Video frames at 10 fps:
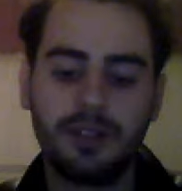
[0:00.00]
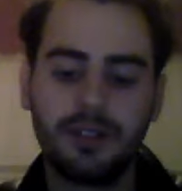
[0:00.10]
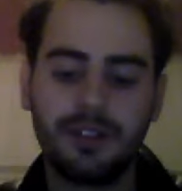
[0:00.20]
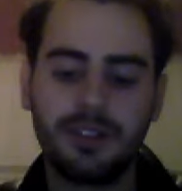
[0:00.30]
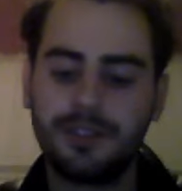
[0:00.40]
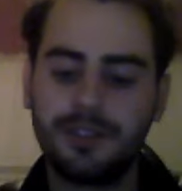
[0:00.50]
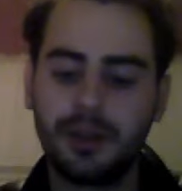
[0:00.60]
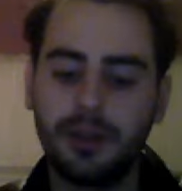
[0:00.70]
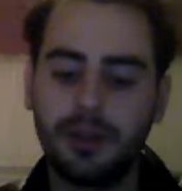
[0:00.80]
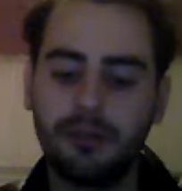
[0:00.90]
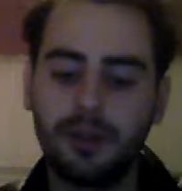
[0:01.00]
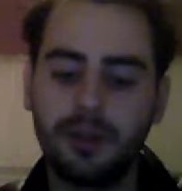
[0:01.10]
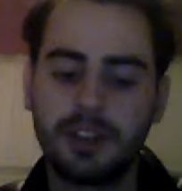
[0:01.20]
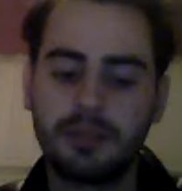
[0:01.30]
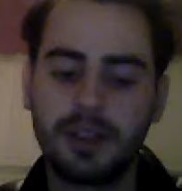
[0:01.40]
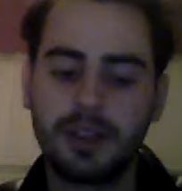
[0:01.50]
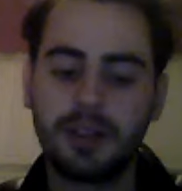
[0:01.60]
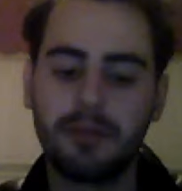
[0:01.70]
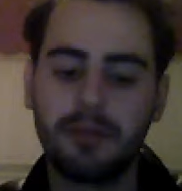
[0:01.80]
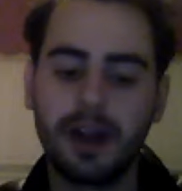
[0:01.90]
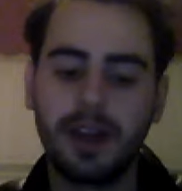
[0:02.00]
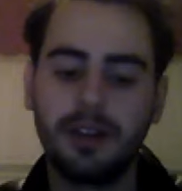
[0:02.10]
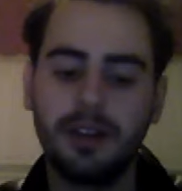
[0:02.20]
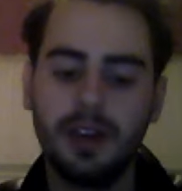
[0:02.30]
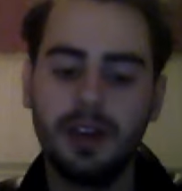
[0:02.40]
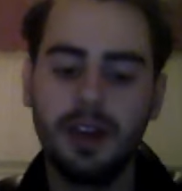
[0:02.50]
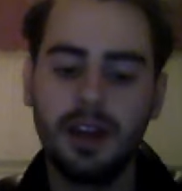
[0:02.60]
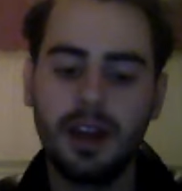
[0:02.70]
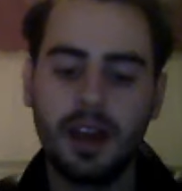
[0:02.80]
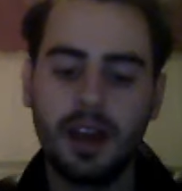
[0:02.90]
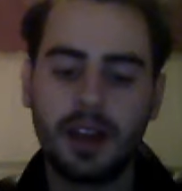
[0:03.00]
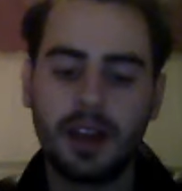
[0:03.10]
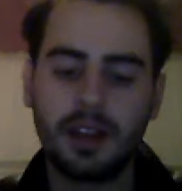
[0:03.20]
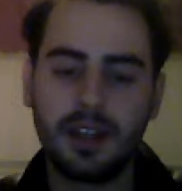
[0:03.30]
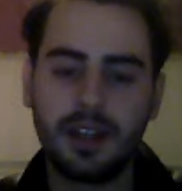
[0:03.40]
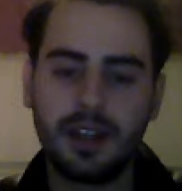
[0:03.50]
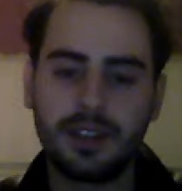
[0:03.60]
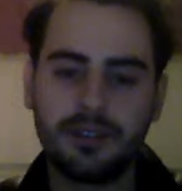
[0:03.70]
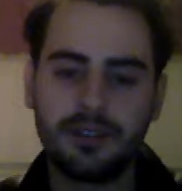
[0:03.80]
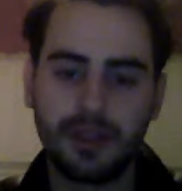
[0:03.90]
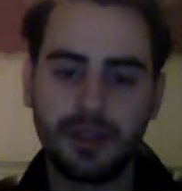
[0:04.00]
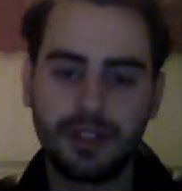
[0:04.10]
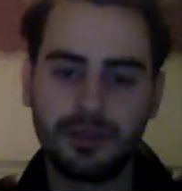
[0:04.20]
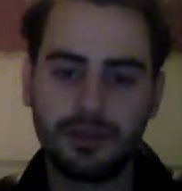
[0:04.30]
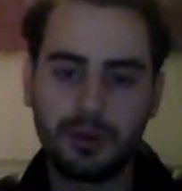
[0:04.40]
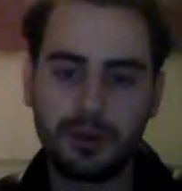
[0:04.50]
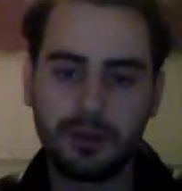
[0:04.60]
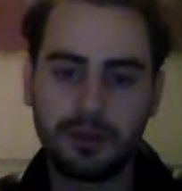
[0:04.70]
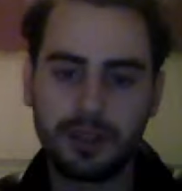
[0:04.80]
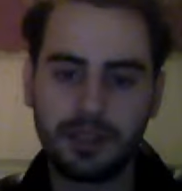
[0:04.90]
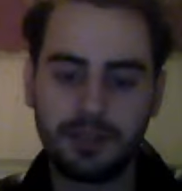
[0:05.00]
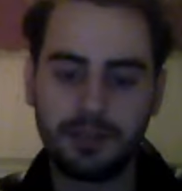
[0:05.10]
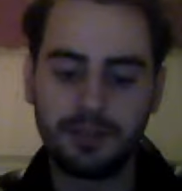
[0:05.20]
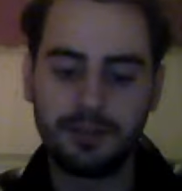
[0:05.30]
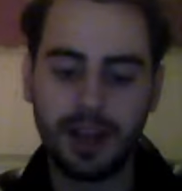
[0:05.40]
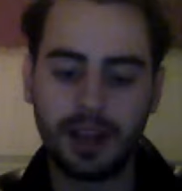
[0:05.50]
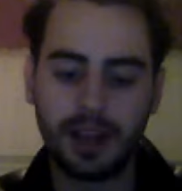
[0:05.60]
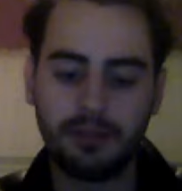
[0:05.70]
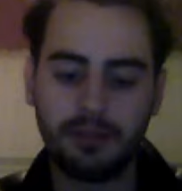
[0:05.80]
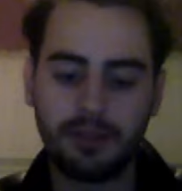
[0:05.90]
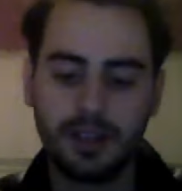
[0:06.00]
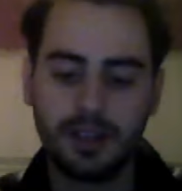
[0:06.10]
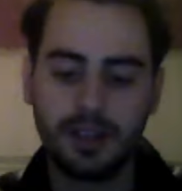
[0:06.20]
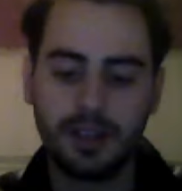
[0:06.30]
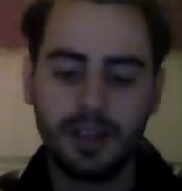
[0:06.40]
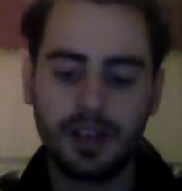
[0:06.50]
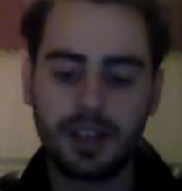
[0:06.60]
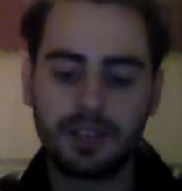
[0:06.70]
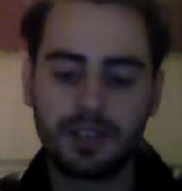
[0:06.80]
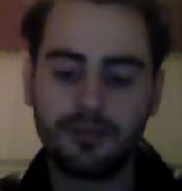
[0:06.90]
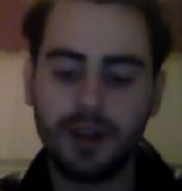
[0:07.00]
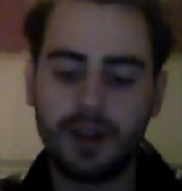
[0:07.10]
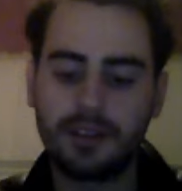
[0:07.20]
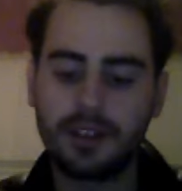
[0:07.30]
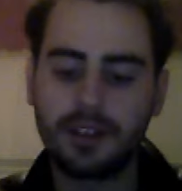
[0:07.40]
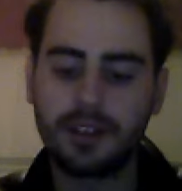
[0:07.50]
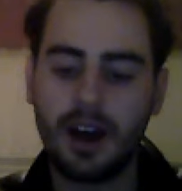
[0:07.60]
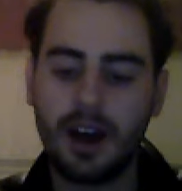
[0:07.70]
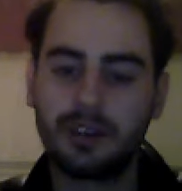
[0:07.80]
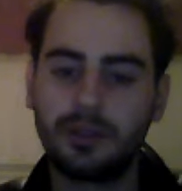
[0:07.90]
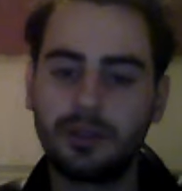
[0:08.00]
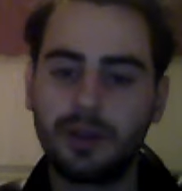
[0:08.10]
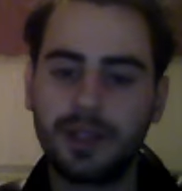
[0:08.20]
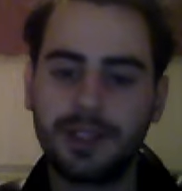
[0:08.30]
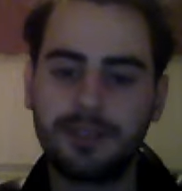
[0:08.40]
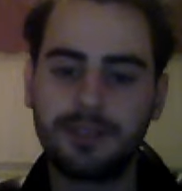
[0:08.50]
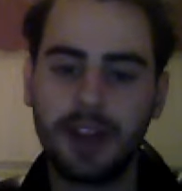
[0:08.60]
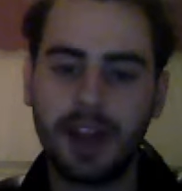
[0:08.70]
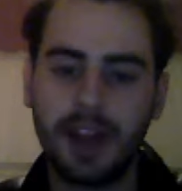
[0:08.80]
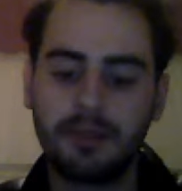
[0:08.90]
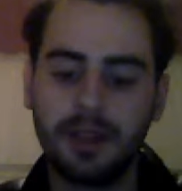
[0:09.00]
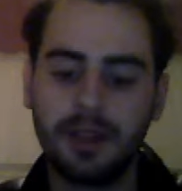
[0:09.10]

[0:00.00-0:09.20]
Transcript: To fill him forced me like a maid, And his great sword within me flame, His breath as hot and quick as flame.